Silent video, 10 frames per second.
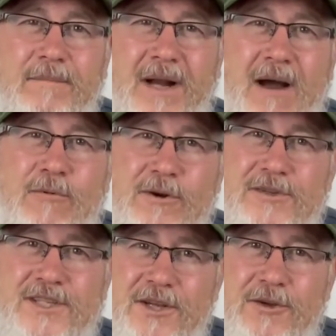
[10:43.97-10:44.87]
But I
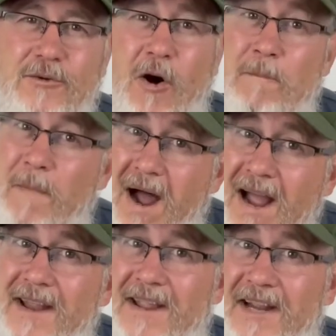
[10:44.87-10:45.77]
will see you on
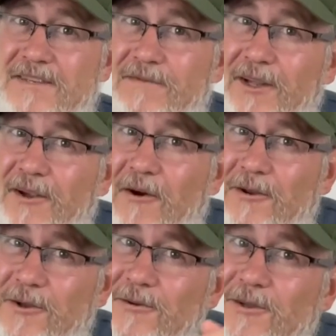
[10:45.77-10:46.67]
my next video
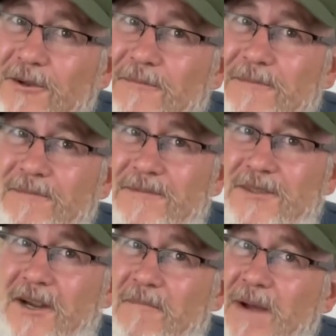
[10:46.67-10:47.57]
on YouTube,
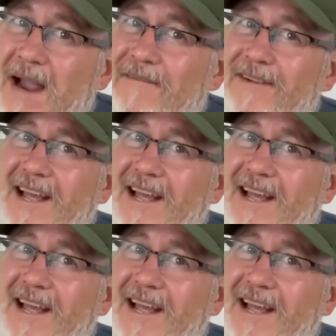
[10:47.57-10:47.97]
so come back for